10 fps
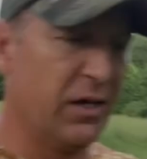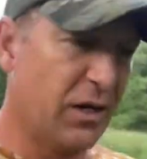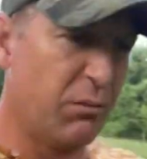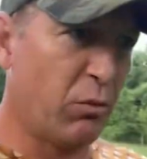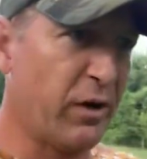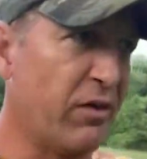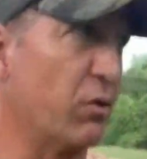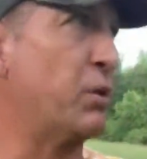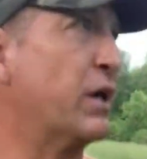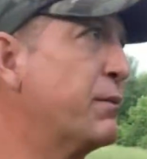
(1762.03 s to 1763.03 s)
Good morning,
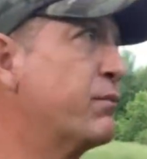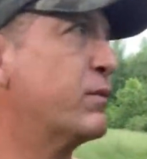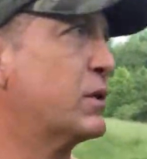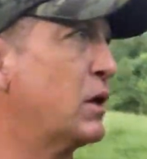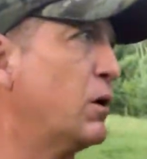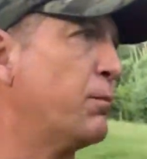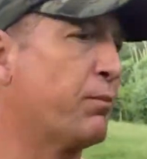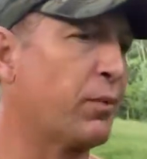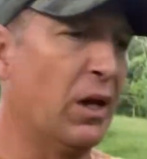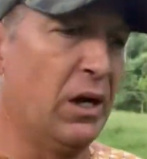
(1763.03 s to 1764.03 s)
everybody. So,
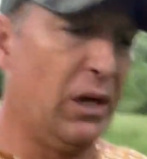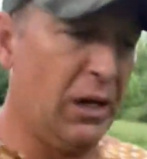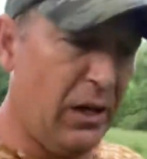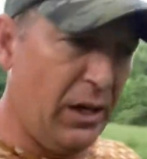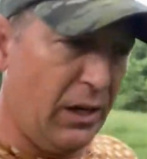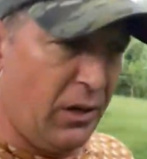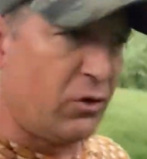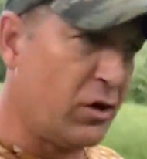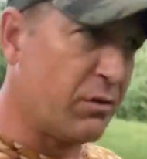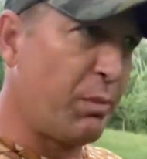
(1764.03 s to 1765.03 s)

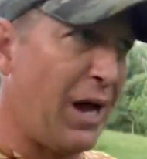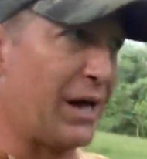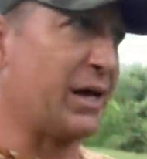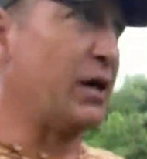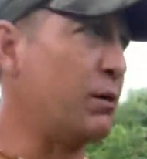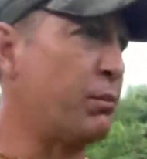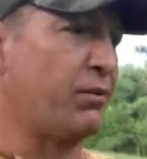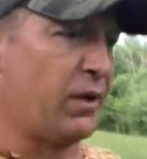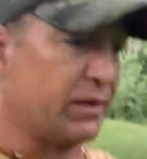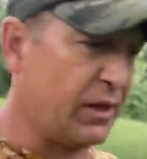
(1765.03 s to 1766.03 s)
just packing up
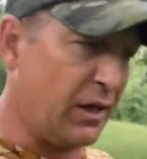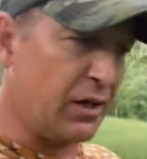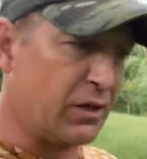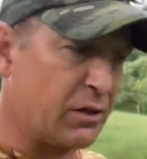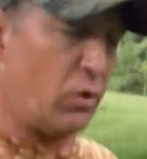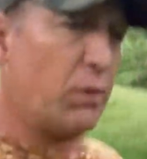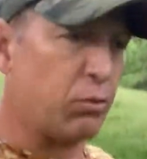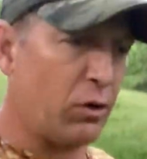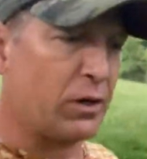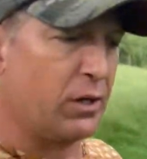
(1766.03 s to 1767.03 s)
at the uh, Stoney
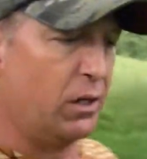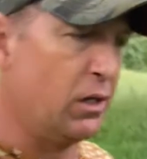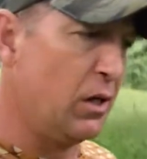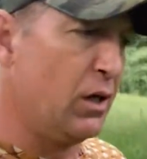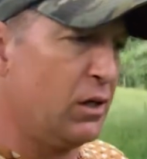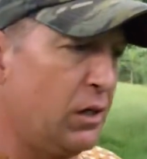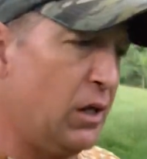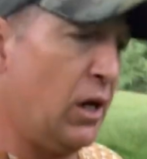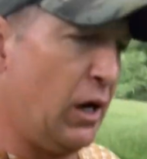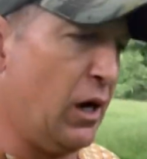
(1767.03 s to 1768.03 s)
Brook
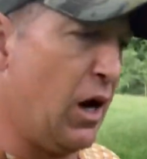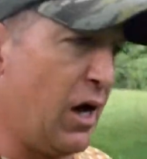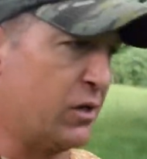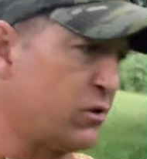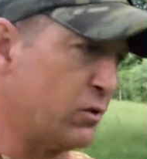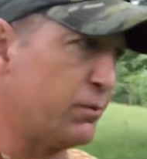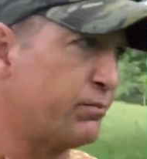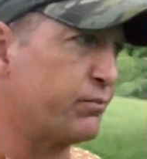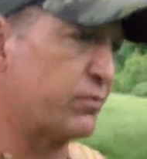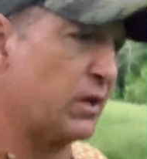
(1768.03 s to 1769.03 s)
uh, Hostel,
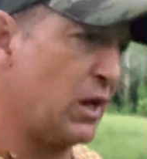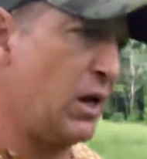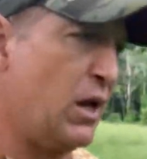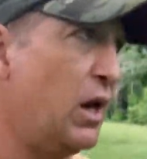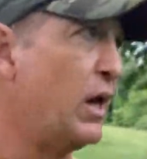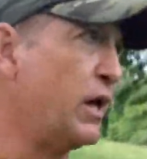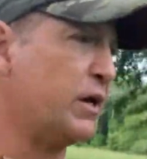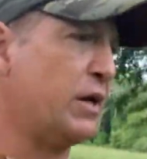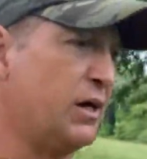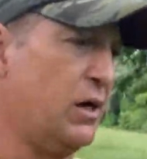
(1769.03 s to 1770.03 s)
and
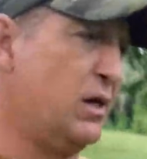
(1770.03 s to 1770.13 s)
uh,